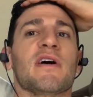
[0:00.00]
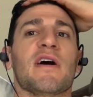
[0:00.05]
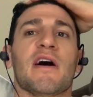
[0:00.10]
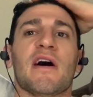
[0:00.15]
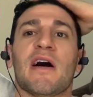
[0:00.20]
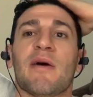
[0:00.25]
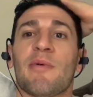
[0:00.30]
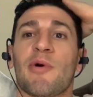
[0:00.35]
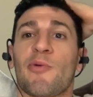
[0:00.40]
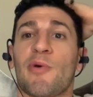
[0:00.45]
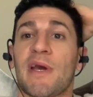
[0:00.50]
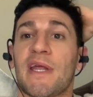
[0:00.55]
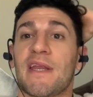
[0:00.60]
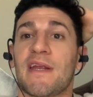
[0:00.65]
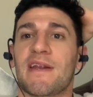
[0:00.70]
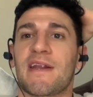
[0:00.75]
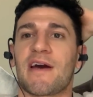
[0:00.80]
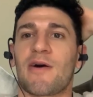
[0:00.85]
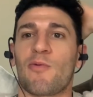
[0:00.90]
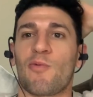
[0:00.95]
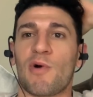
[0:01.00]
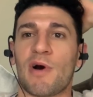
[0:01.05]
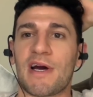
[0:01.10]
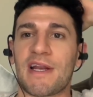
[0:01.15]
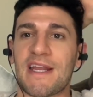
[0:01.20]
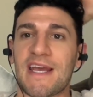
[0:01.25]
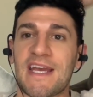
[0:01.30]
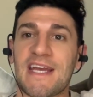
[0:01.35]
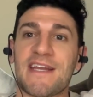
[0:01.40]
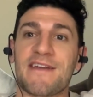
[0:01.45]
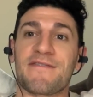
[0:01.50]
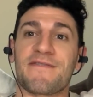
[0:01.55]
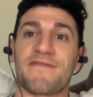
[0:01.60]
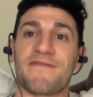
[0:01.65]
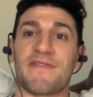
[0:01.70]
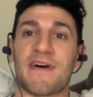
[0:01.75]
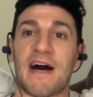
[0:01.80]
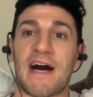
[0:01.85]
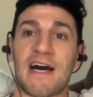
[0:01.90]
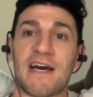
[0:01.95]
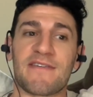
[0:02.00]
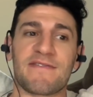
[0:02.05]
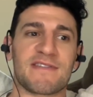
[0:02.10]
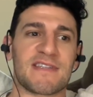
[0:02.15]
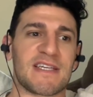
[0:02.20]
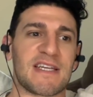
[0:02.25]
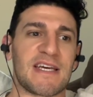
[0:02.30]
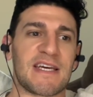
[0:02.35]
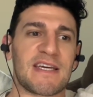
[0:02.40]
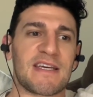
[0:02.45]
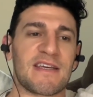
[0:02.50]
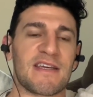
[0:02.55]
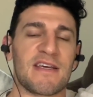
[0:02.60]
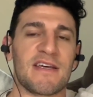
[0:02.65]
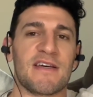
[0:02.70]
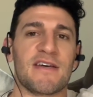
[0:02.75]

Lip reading: I weighed in at 185 today,